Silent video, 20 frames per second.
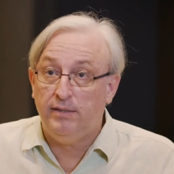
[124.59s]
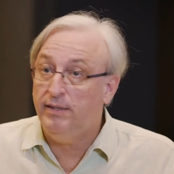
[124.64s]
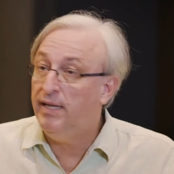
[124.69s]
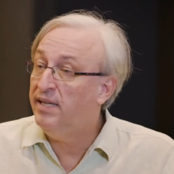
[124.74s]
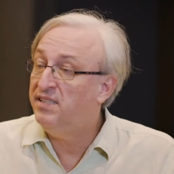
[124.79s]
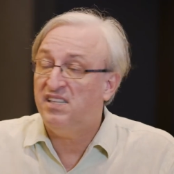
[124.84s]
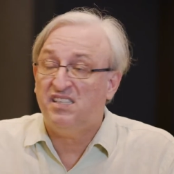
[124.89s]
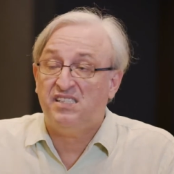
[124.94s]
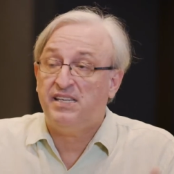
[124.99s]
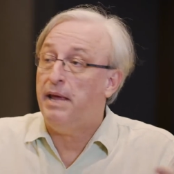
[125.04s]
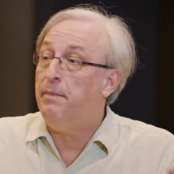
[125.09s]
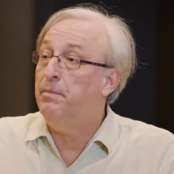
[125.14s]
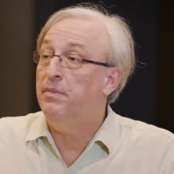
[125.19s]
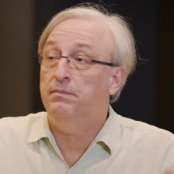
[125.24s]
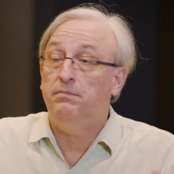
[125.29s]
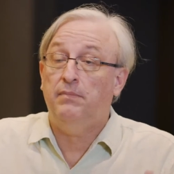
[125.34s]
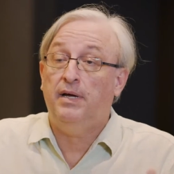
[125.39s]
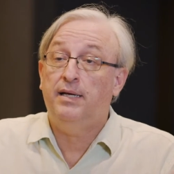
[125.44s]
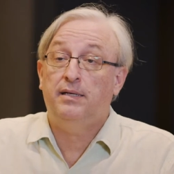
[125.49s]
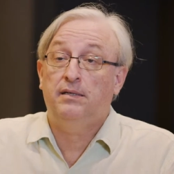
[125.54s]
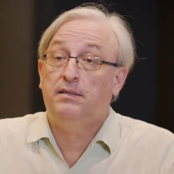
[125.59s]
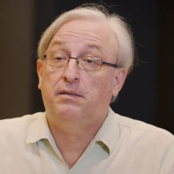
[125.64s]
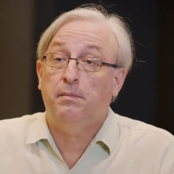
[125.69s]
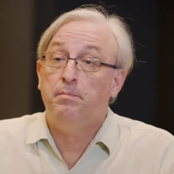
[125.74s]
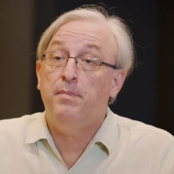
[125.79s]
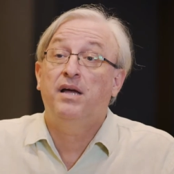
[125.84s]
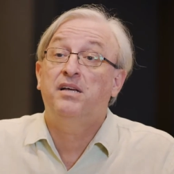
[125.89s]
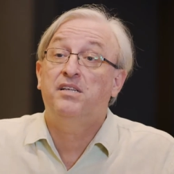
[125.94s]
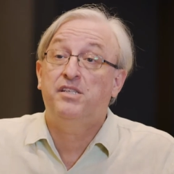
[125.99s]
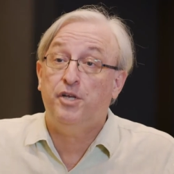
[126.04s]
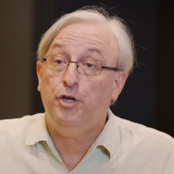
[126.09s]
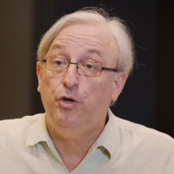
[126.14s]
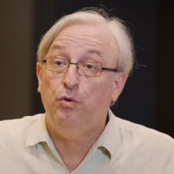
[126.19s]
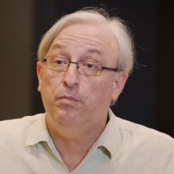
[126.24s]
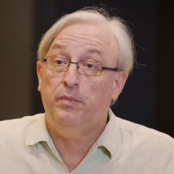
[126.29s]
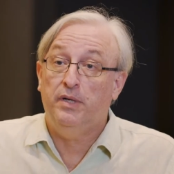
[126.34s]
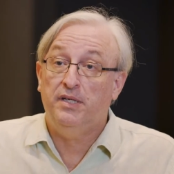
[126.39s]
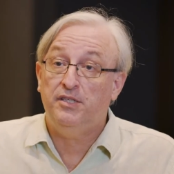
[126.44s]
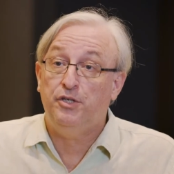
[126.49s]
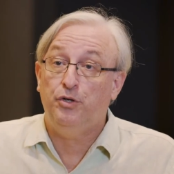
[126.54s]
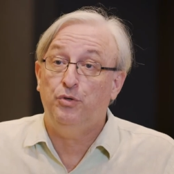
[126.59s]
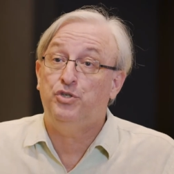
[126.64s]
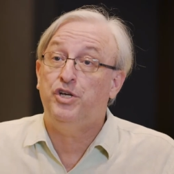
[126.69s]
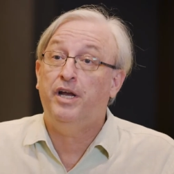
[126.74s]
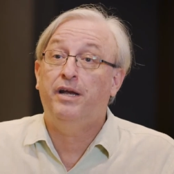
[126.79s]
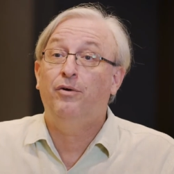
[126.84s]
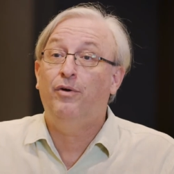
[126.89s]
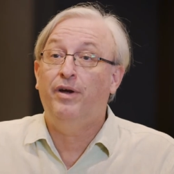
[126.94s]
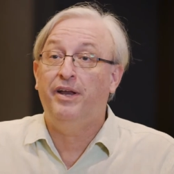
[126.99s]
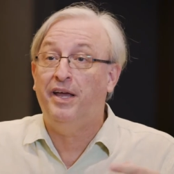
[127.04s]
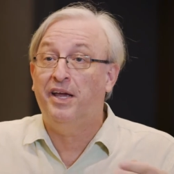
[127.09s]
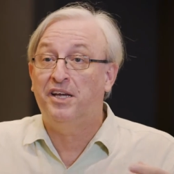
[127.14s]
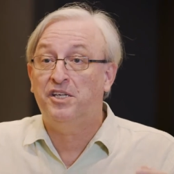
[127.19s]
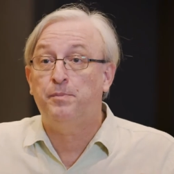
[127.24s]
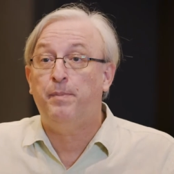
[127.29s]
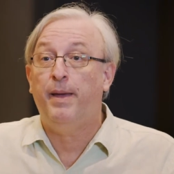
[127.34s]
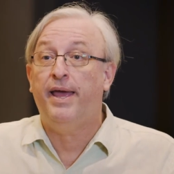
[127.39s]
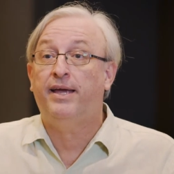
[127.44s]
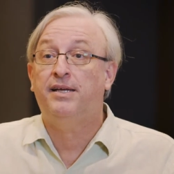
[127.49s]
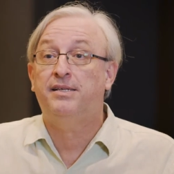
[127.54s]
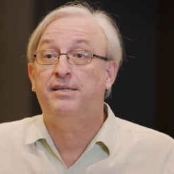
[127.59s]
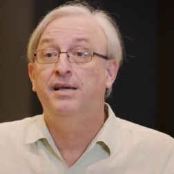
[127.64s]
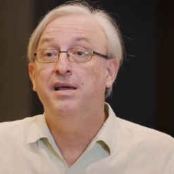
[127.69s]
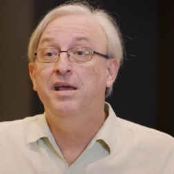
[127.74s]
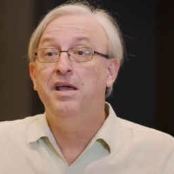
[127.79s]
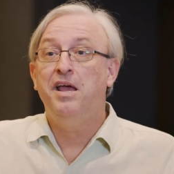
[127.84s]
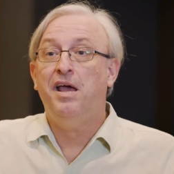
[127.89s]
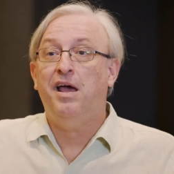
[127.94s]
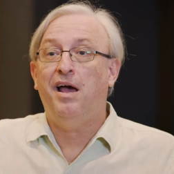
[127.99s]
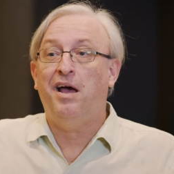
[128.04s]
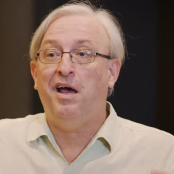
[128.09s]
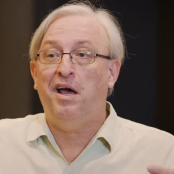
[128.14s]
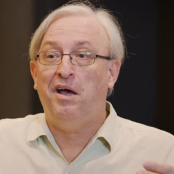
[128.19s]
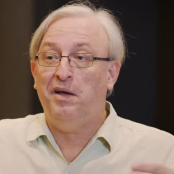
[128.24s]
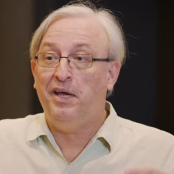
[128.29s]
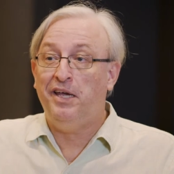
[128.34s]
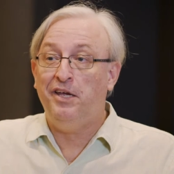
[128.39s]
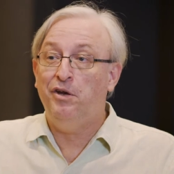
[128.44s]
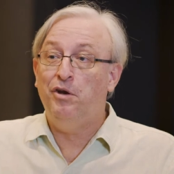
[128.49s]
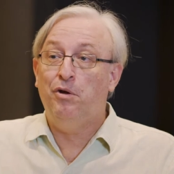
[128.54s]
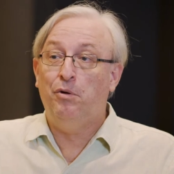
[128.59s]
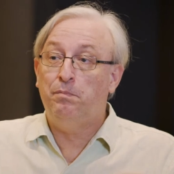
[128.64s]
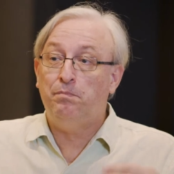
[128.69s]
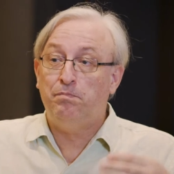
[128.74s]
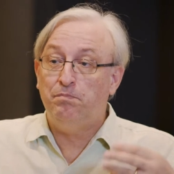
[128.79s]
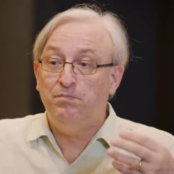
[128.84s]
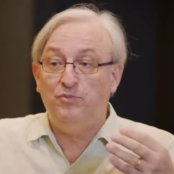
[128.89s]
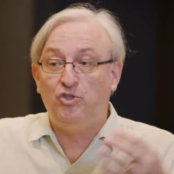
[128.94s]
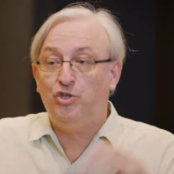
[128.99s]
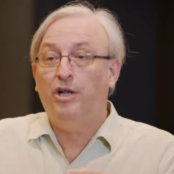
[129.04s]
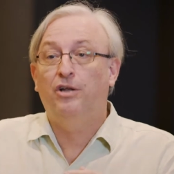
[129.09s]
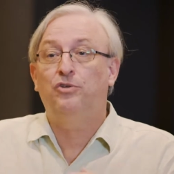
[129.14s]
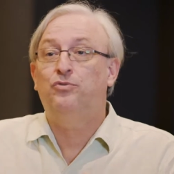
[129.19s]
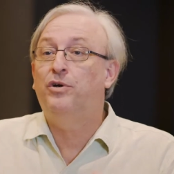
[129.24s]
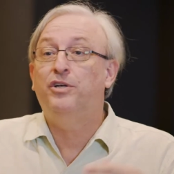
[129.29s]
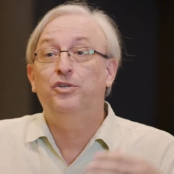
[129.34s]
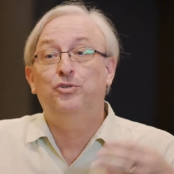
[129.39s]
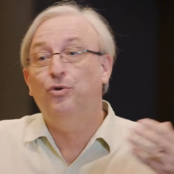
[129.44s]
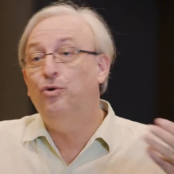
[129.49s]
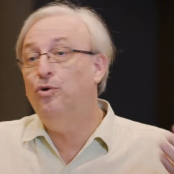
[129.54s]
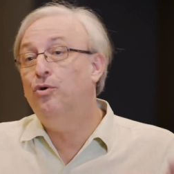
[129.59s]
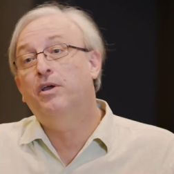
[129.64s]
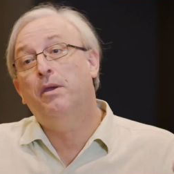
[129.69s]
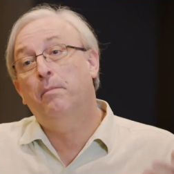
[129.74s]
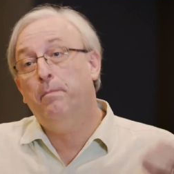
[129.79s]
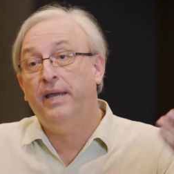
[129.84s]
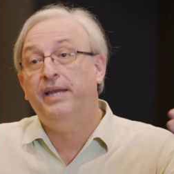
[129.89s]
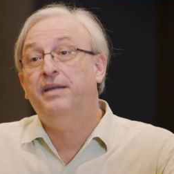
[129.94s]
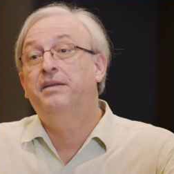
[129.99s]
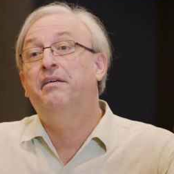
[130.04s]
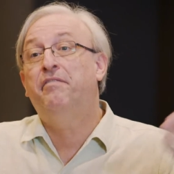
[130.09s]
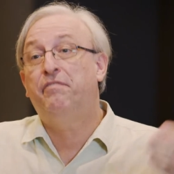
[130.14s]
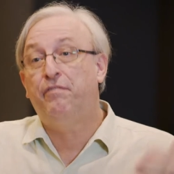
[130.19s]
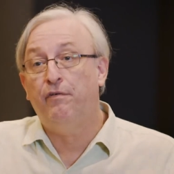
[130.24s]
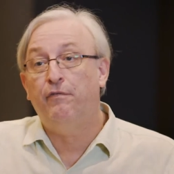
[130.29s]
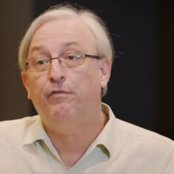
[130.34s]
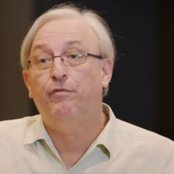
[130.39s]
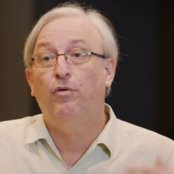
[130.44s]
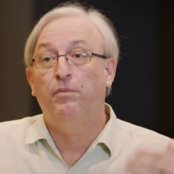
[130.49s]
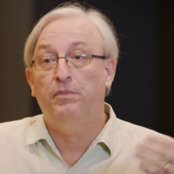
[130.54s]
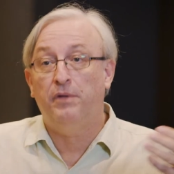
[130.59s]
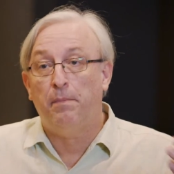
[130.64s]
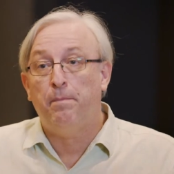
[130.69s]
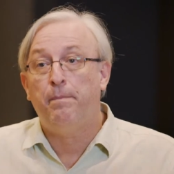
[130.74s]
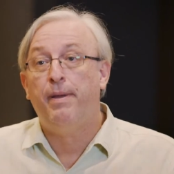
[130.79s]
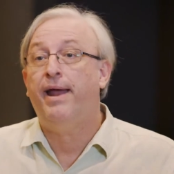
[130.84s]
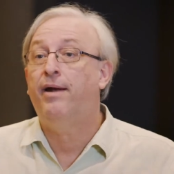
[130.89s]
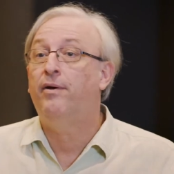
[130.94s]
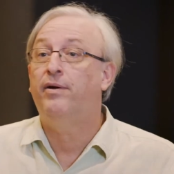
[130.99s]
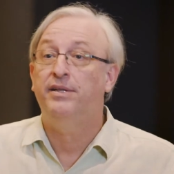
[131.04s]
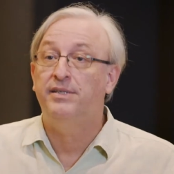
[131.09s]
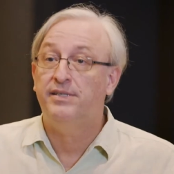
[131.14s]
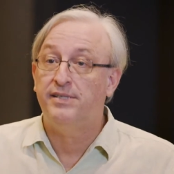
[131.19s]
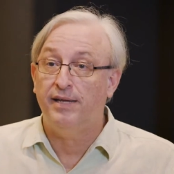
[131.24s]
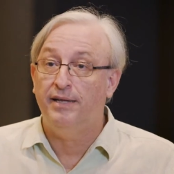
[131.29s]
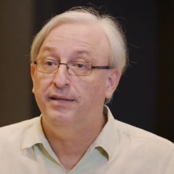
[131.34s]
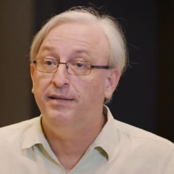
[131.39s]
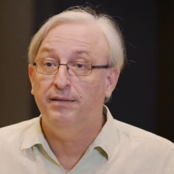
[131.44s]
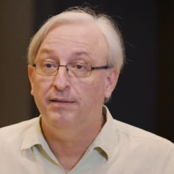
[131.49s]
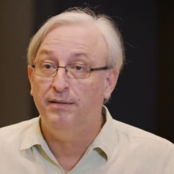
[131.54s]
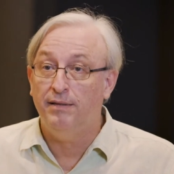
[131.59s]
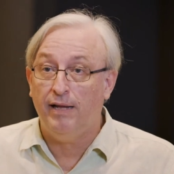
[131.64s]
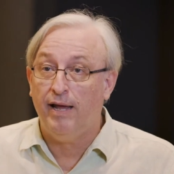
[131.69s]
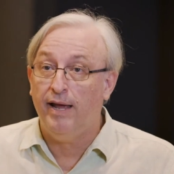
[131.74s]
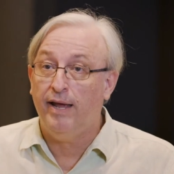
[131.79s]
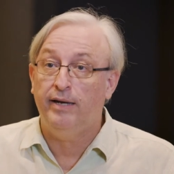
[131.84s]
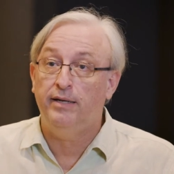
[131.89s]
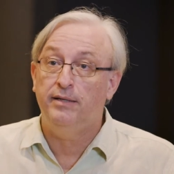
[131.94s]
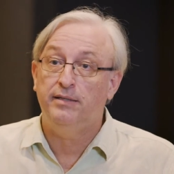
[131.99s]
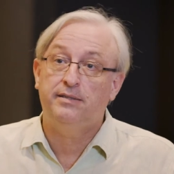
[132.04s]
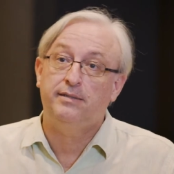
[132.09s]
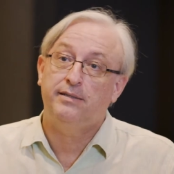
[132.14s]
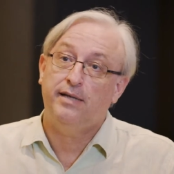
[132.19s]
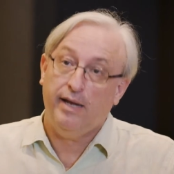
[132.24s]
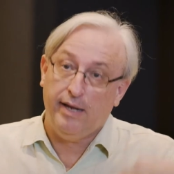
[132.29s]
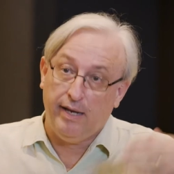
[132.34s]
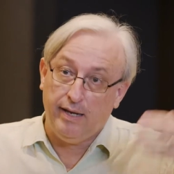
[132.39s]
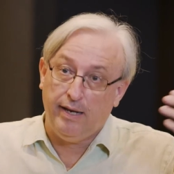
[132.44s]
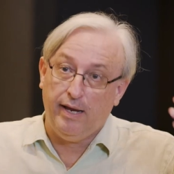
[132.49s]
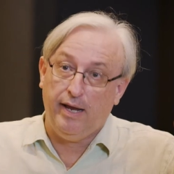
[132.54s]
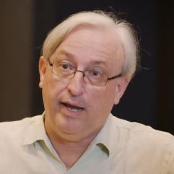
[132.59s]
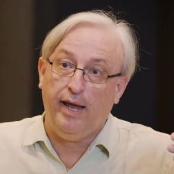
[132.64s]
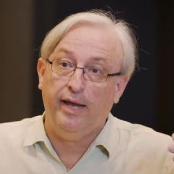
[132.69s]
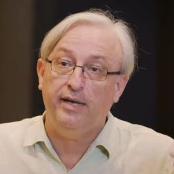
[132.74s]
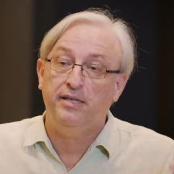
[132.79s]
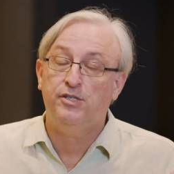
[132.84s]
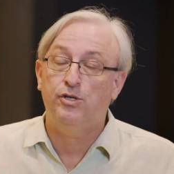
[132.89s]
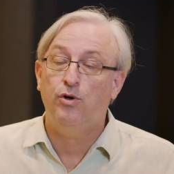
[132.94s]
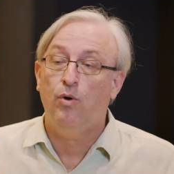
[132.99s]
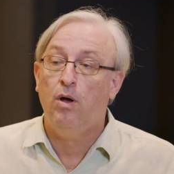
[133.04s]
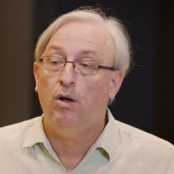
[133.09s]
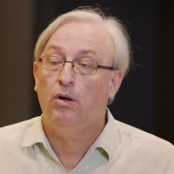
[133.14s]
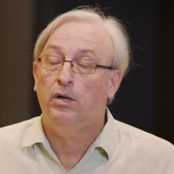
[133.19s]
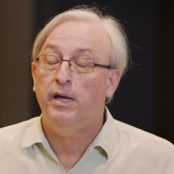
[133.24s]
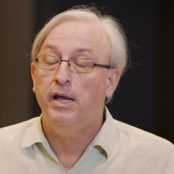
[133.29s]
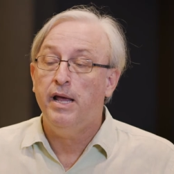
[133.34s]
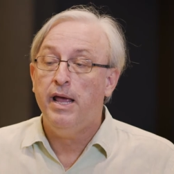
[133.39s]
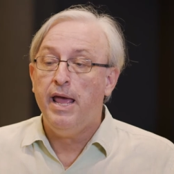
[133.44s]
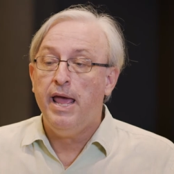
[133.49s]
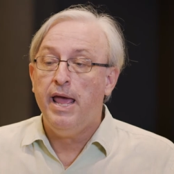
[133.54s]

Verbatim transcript: That's the same as amongst humans. You generally expect, children to look a bit different from their parents and so on.